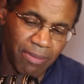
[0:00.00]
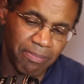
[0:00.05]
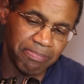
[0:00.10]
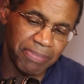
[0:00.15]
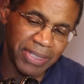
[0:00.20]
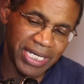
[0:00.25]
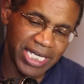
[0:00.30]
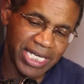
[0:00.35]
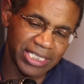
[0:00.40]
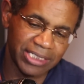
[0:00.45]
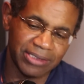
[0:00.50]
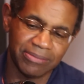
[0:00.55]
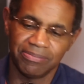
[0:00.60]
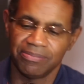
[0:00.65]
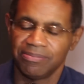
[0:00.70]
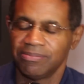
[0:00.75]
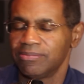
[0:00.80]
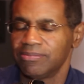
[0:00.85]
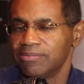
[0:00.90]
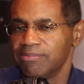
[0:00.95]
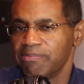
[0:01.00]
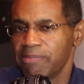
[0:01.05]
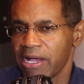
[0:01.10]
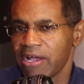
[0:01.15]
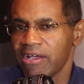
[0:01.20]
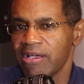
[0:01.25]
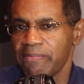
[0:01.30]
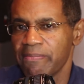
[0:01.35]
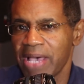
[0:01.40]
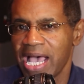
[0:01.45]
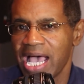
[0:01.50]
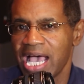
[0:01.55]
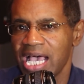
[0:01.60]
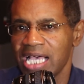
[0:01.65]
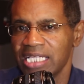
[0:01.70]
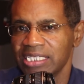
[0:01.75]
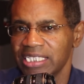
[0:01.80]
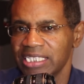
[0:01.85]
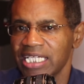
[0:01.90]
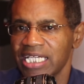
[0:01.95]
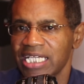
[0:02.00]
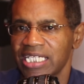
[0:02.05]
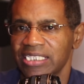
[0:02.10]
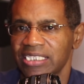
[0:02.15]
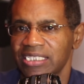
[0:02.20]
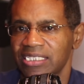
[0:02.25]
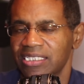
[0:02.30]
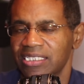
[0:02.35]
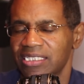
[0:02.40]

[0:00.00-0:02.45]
But bear in mind that